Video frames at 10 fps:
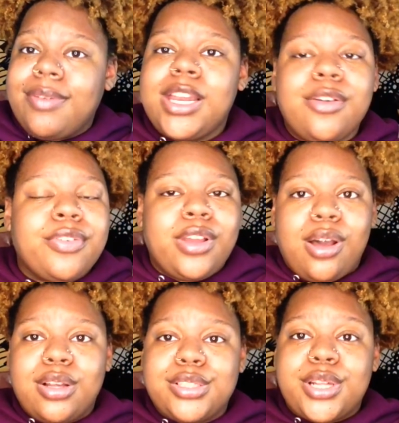a video for
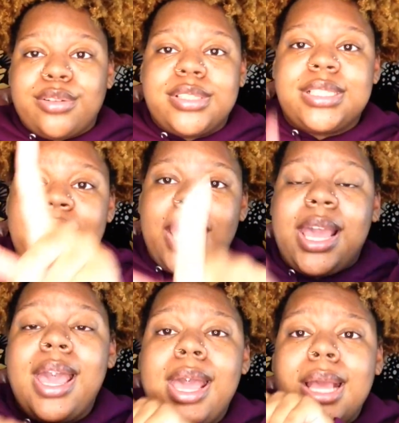y'all, so
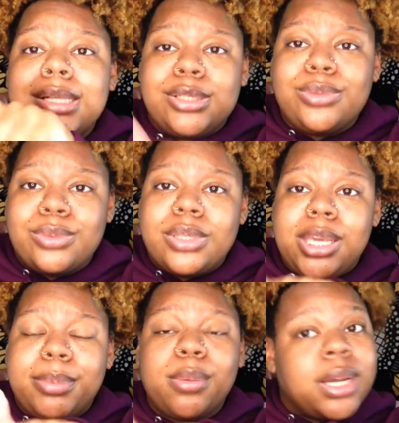stay tuned.
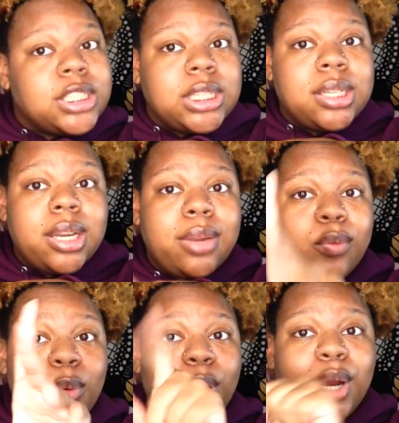Keep on watching
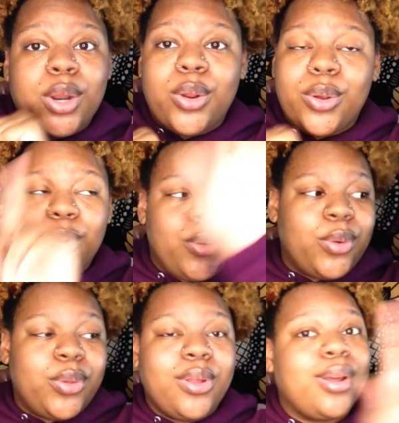for
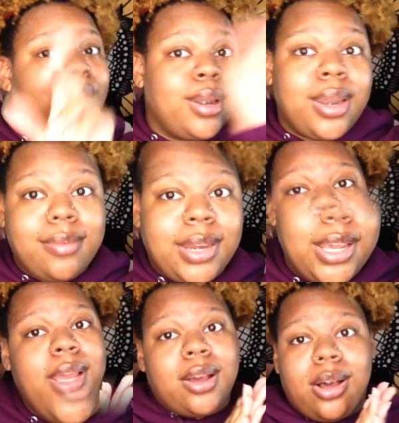the video.
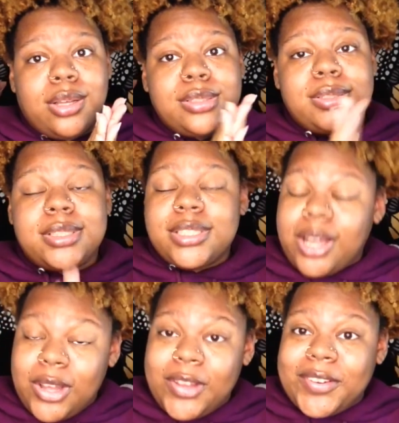Okay, y'all.
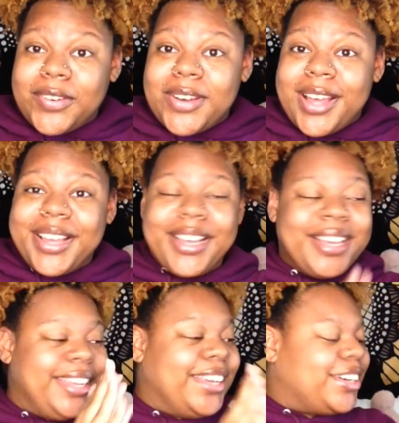So
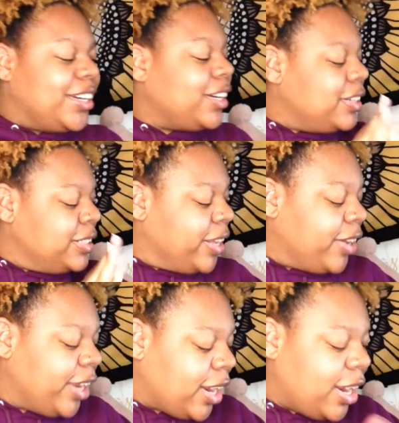your girl is out
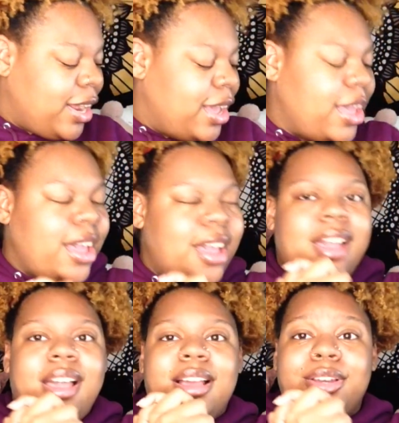here
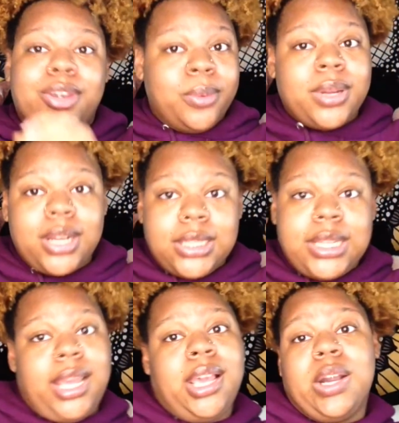doing her
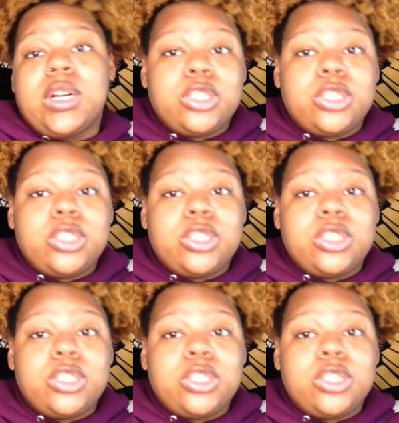thing, or